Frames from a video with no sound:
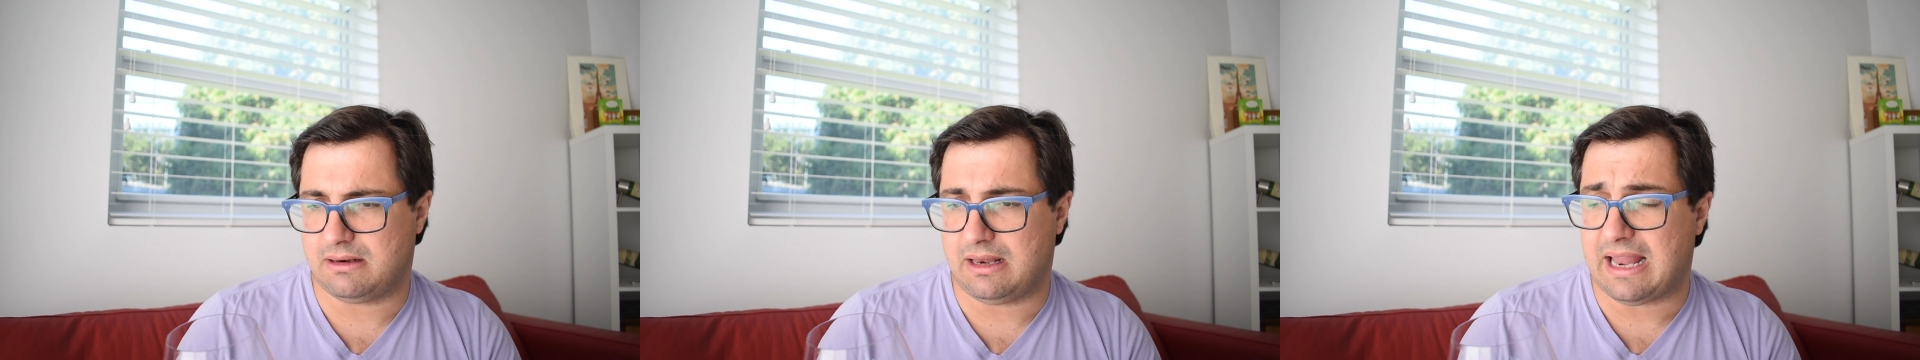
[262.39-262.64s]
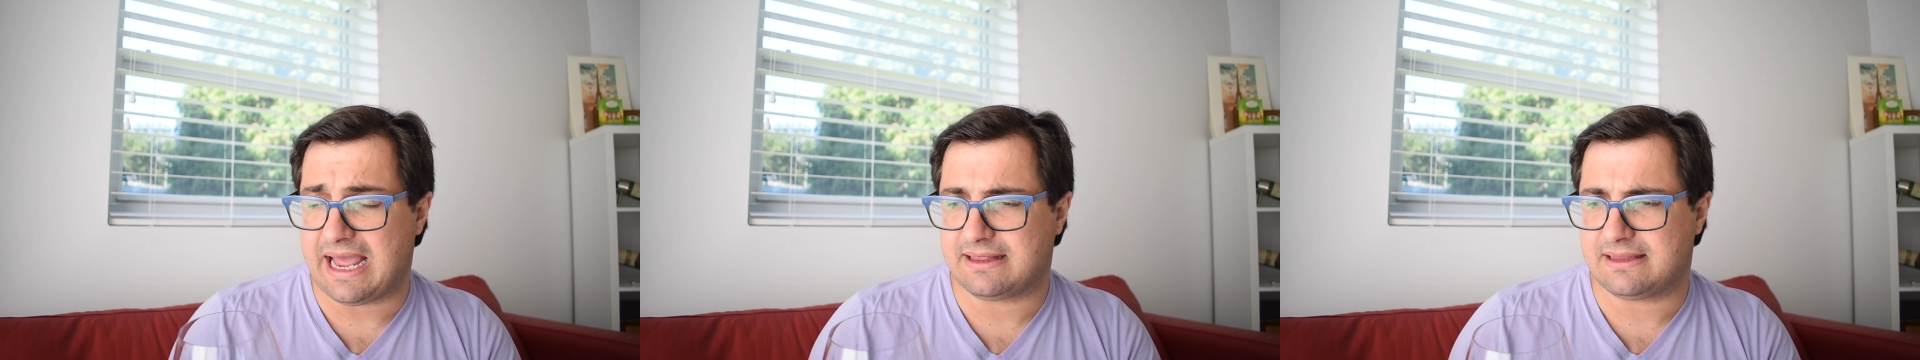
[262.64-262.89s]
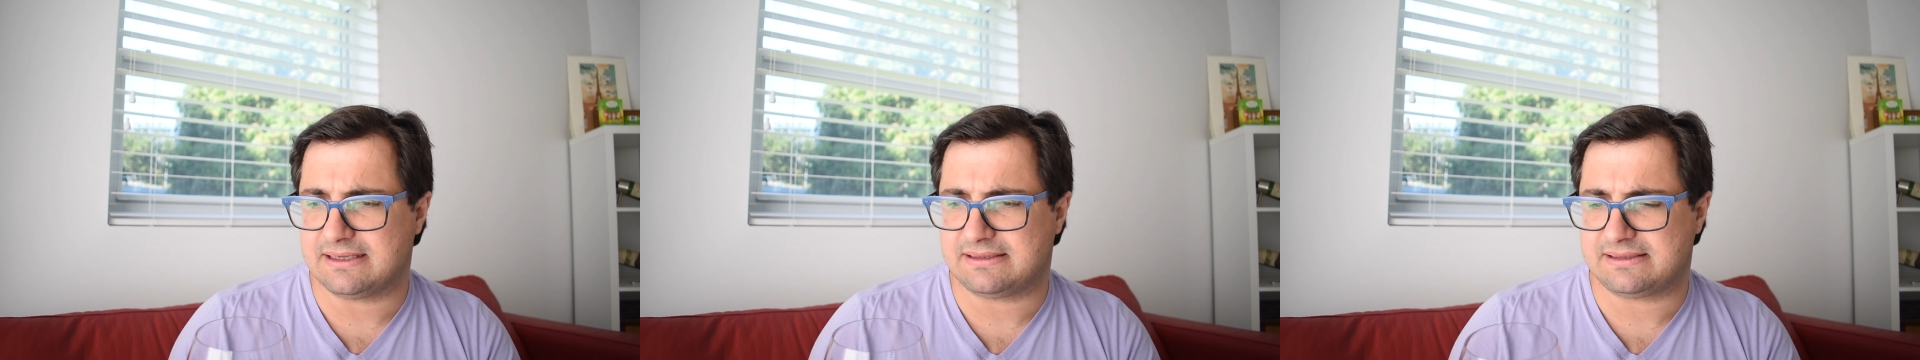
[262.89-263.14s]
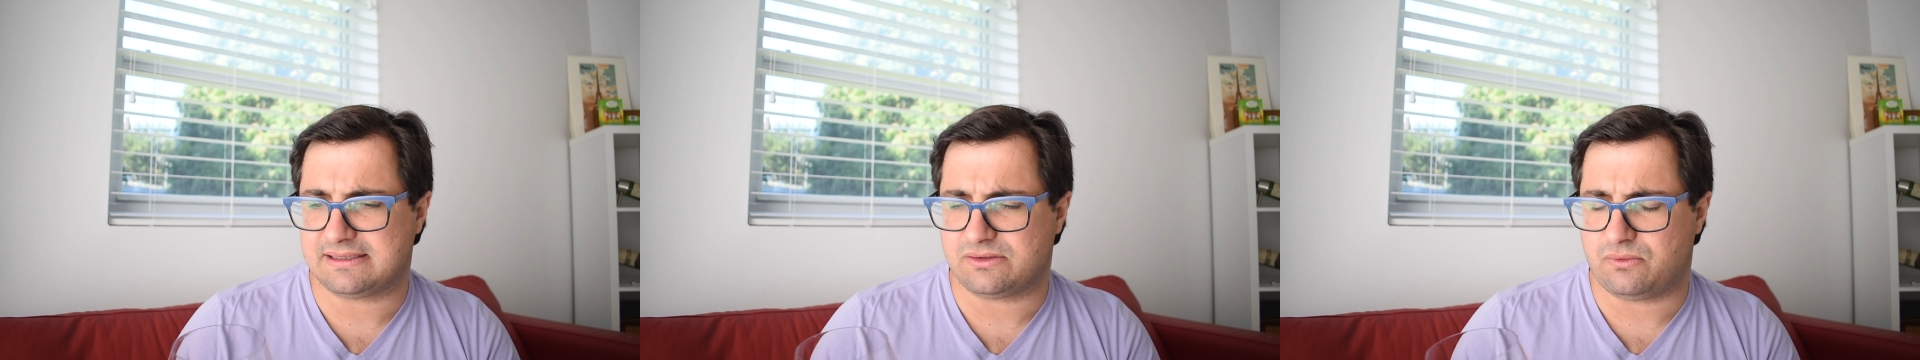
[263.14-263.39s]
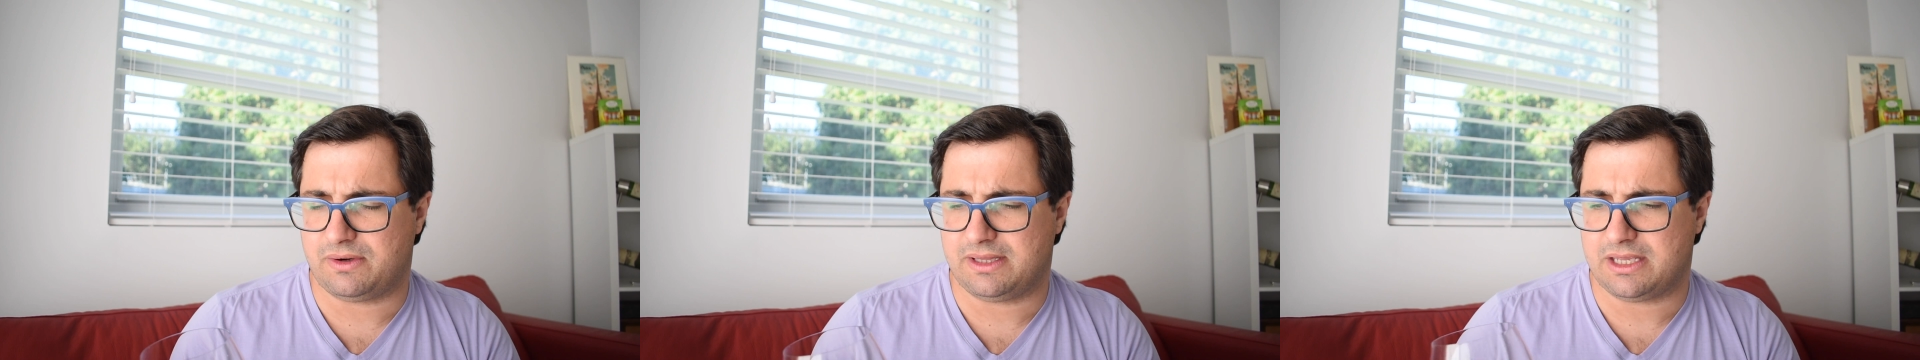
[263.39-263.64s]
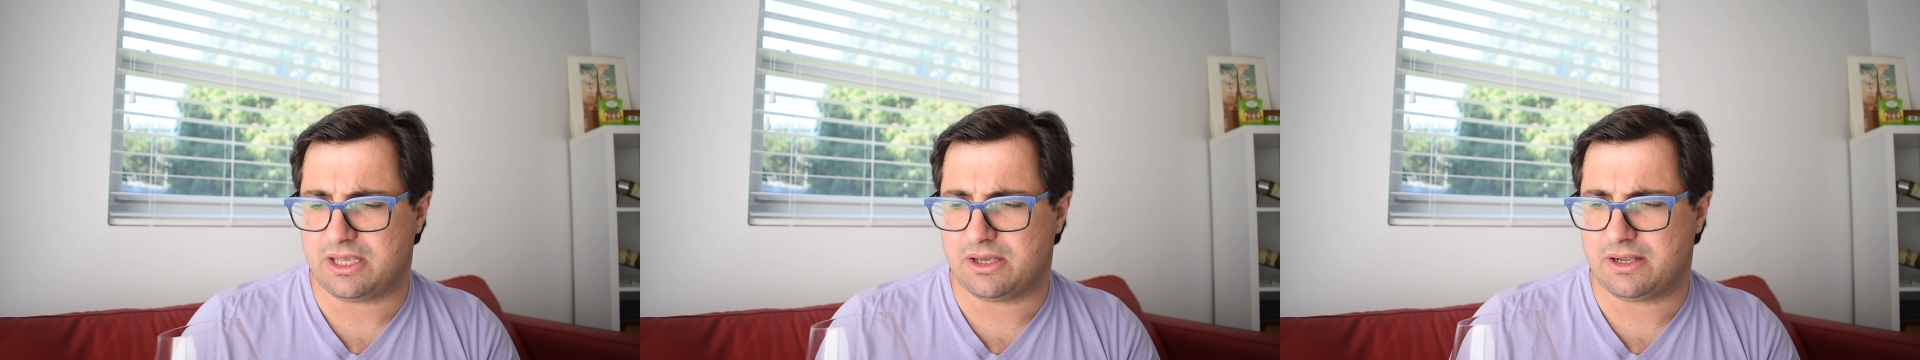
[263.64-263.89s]
like this, this is a
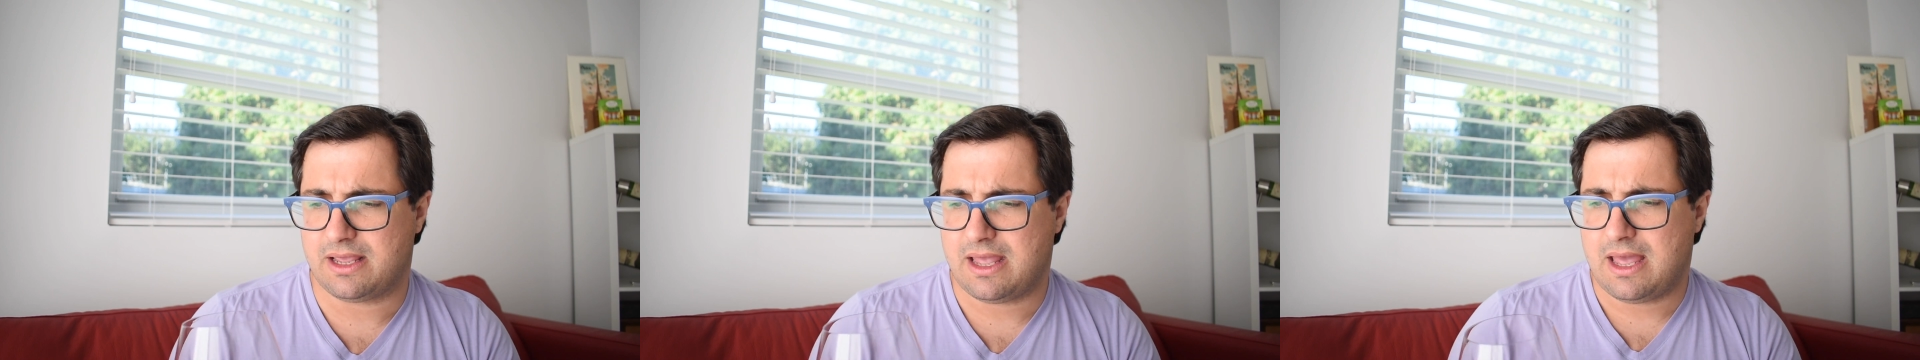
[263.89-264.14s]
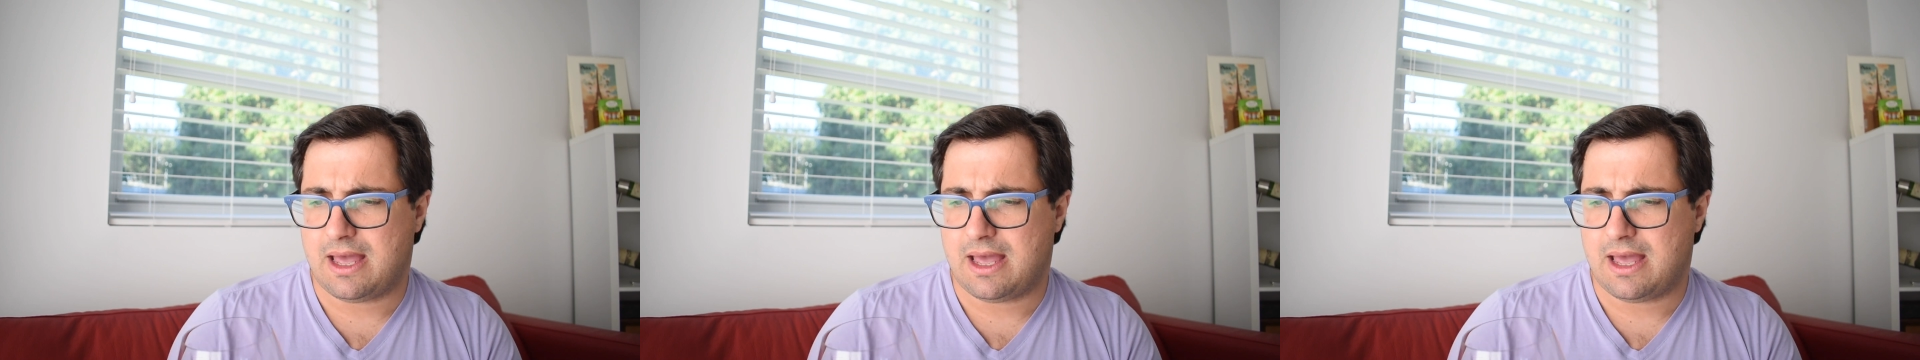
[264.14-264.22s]
really good,